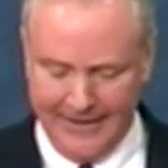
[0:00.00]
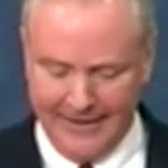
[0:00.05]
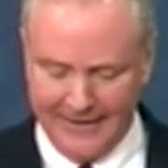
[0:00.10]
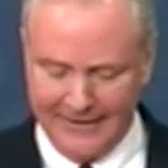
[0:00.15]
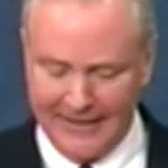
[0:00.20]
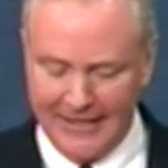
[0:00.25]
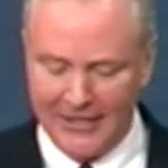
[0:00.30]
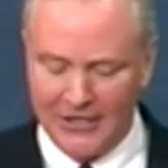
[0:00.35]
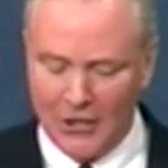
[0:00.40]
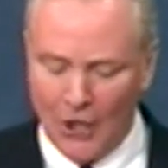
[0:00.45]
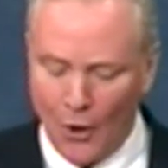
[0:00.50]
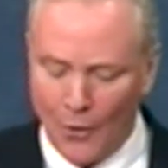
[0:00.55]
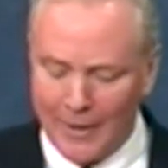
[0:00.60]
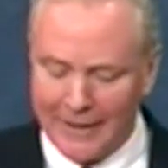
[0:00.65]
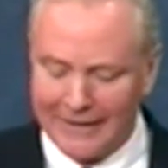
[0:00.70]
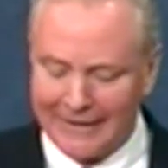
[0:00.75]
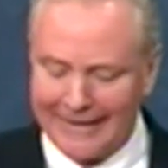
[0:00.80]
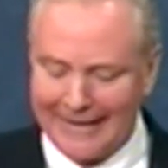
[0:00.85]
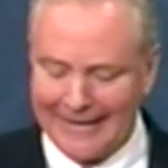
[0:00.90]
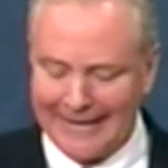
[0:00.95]
that
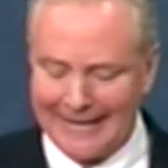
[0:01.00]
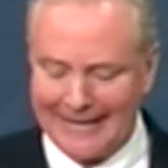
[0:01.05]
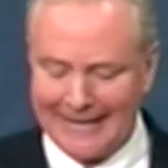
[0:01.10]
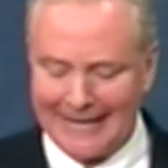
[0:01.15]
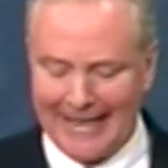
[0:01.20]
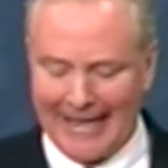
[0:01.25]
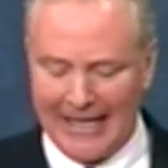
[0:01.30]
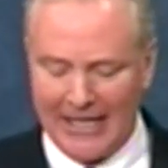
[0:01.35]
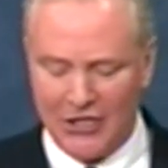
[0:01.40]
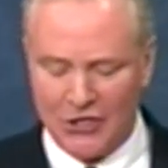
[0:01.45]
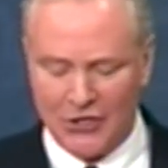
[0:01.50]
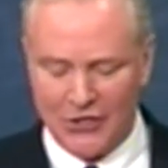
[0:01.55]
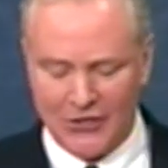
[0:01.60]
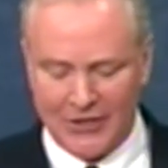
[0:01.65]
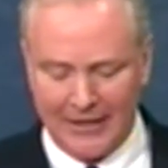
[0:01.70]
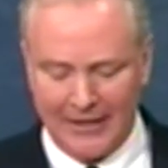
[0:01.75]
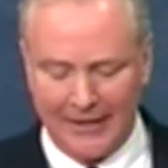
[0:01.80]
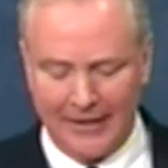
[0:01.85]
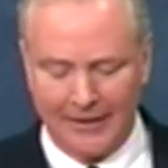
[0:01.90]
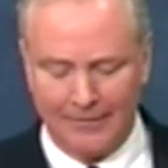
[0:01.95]
knowingly engages
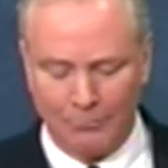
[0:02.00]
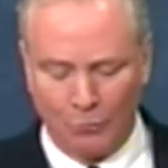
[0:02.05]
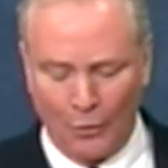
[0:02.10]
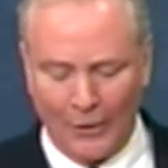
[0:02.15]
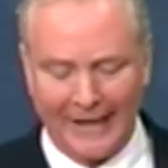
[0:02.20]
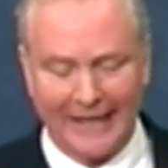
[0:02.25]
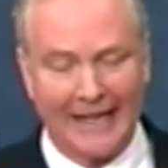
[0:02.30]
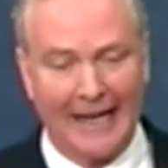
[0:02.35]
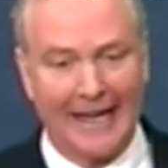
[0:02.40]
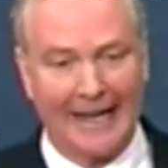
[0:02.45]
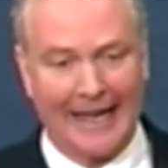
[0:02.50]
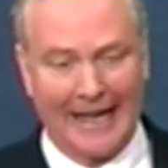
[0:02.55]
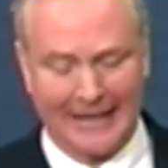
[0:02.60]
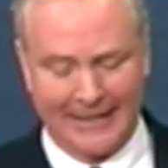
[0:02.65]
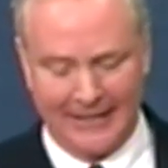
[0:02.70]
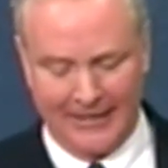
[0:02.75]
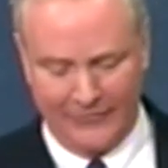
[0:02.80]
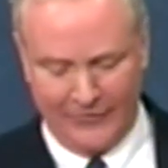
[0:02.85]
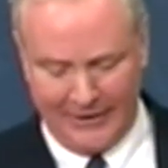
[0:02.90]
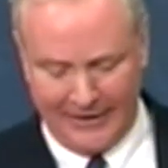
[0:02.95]
in boycott
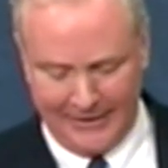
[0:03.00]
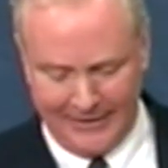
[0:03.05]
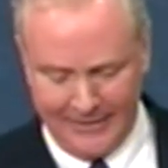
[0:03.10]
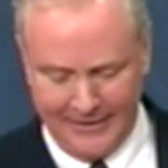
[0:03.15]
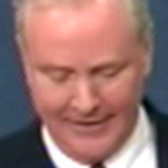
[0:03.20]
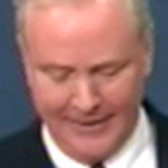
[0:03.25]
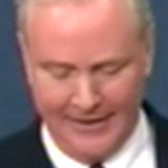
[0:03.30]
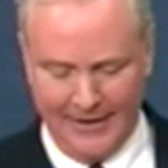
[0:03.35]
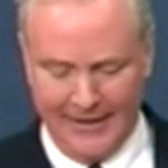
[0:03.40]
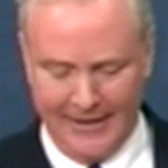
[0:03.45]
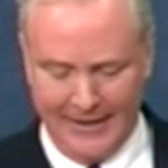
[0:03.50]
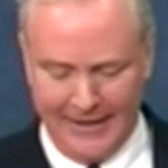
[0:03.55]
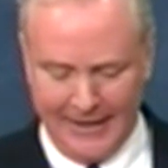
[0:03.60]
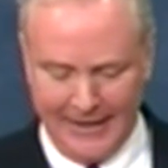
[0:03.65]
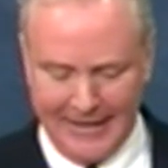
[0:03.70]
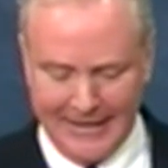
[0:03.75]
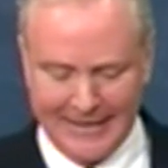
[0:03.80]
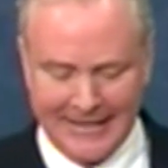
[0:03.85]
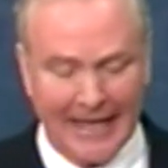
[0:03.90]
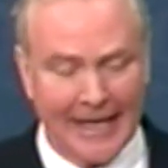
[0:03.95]
activity
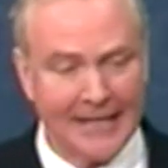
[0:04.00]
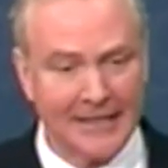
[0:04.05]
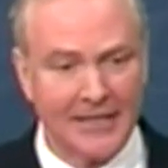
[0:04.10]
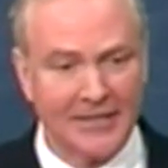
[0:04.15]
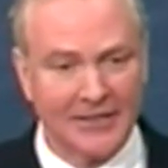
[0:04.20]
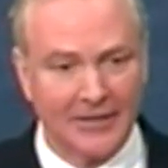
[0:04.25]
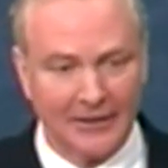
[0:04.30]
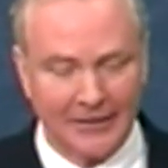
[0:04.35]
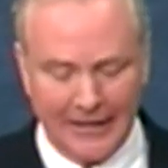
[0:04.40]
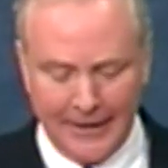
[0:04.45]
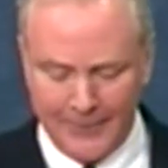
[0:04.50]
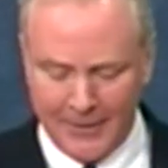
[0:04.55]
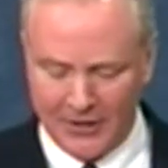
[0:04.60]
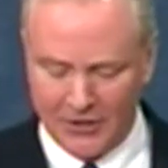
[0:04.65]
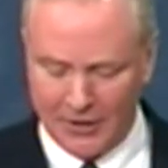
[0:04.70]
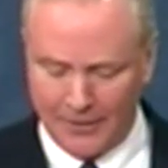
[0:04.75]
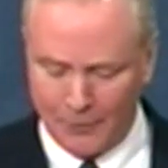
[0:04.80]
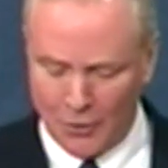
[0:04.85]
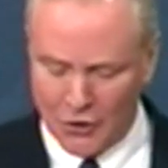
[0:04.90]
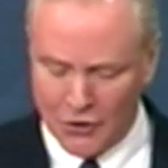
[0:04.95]
intended to limit
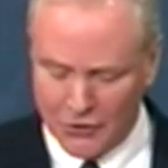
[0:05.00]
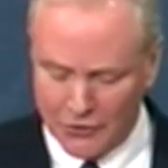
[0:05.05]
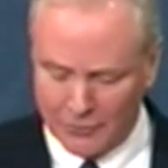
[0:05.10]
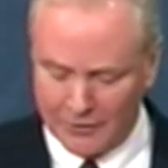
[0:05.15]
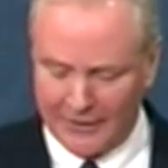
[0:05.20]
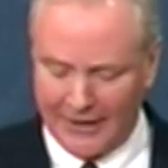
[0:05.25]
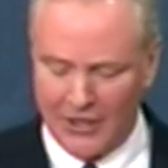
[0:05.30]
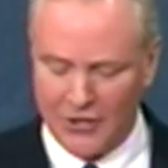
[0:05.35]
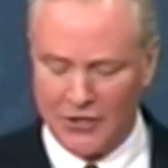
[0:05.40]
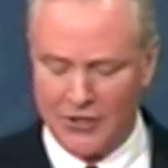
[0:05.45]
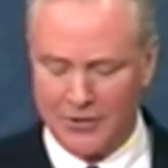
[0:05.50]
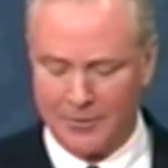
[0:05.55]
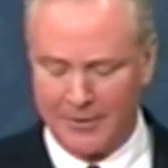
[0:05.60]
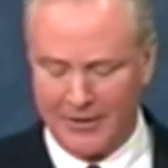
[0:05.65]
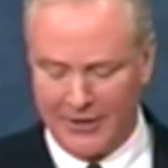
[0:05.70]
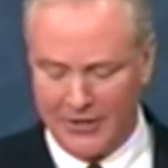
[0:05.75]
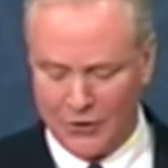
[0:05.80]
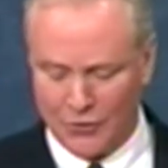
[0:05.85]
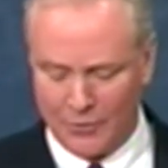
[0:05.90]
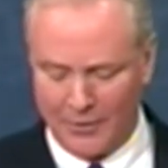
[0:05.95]
commercial relations
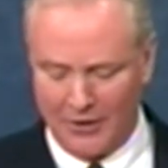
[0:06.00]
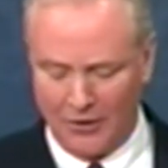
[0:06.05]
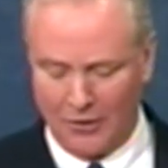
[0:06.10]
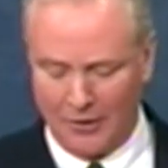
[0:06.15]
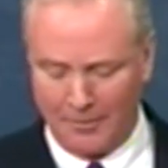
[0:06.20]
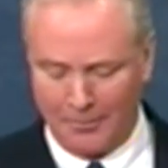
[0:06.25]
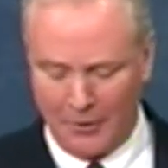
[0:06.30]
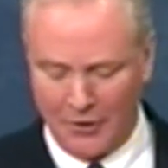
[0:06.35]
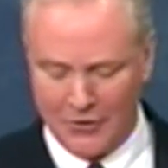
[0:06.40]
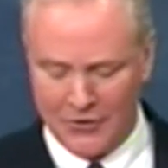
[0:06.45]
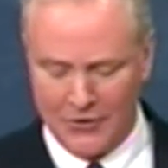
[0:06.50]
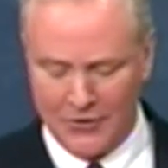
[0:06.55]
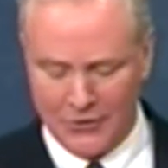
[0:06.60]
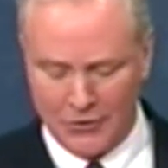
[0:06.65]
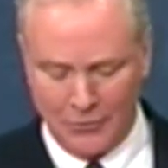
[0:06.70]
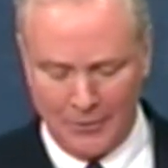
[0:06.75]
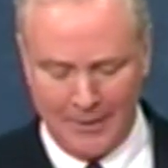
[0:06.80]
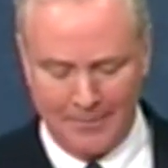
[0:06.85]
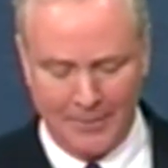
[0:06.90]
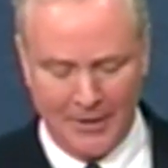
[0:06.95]
with Israel or persons
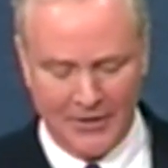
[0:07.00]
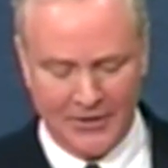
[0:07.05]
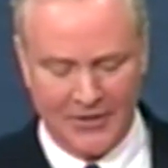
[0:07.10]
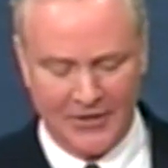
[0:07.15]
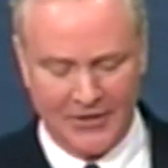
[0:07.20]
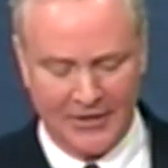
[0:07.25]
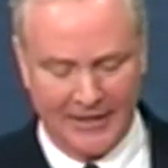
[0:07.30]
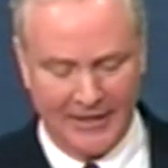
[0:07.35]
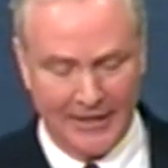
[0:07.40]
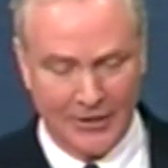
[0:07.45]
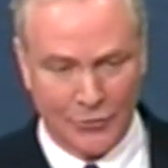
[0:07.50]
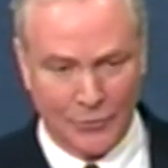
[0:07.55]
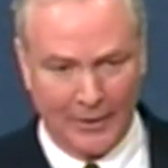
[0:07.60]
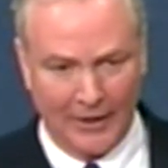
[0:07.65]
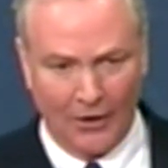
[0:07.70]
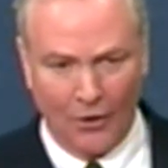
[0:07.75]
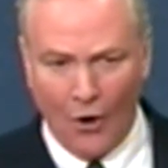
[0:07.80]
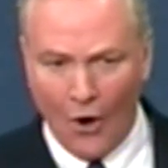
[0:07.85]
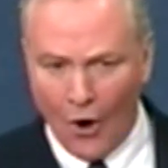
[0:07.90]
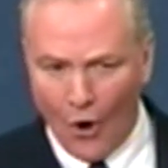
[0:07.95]
doing business in
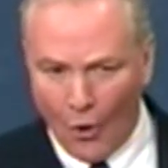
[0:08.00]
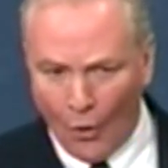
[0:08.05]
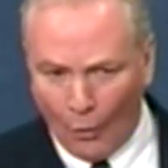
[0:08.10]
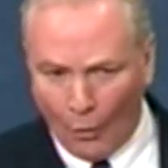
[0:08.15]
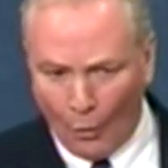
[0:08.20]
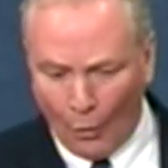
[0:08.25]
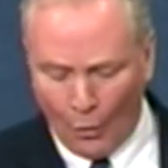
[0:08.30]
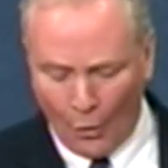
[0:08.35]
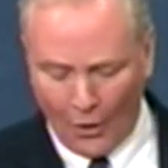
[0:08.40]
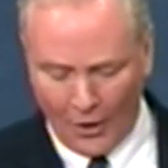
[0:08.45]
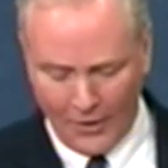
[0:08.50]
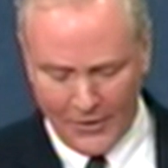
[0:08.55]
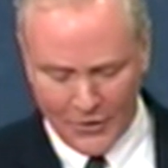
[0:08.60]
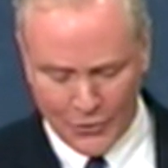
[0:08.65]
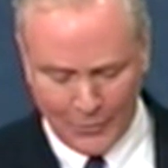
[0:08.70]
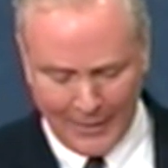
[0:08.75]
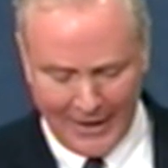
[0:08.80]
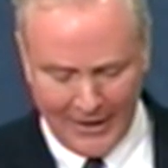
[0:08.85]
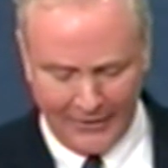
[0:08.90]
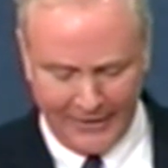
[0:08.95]
Israel or
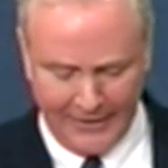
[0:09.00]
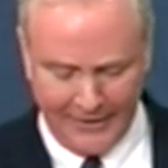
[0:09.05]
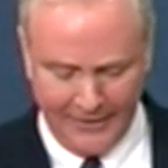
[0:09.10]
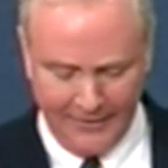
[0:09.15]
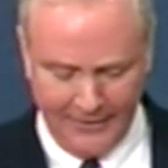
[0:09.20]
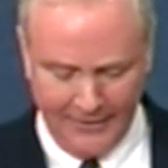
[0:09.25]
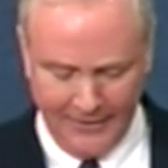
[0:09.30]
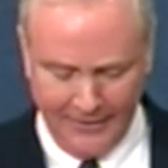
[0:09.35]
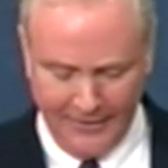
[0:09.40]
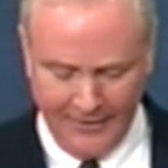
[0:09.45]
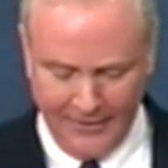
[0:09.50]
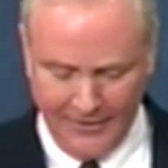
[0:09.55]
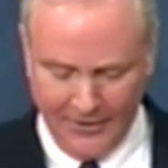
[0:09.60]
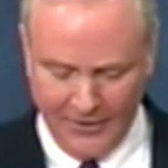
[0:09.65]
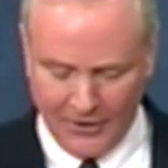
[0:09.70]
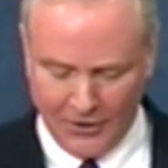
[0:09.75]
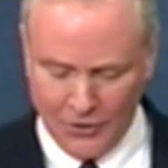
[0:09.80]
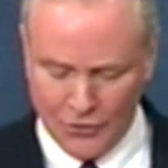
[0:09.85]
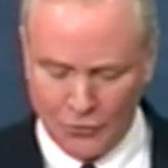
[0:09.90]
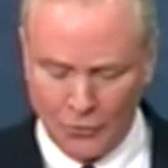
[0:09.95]

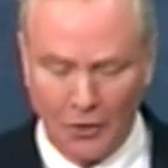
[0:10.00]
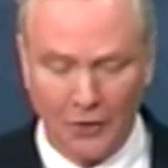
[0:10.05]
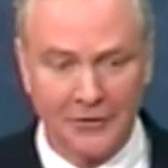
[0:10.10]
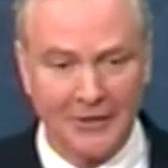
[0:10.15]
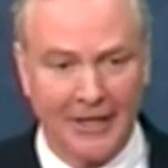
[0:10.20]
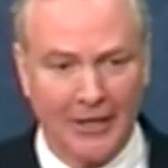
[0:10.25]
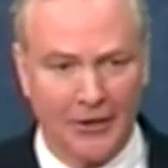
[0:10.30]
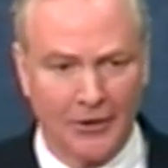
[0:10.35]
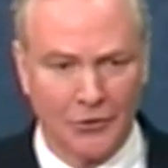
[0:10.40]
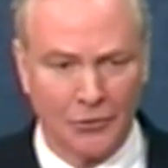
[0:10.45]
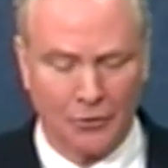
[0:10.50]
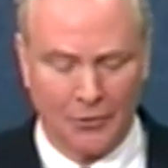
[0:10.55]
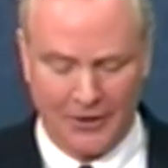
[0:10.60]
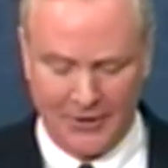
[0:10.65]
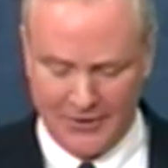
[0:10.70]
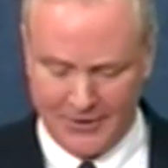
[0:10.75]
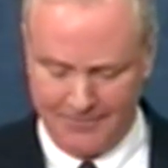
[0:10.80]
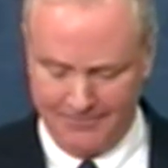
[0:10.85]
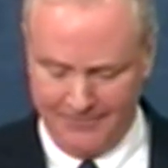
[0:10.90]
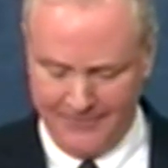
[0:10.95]
Israeli-controlled
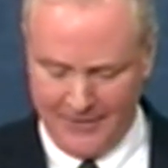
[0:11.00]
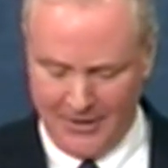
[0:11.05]
territories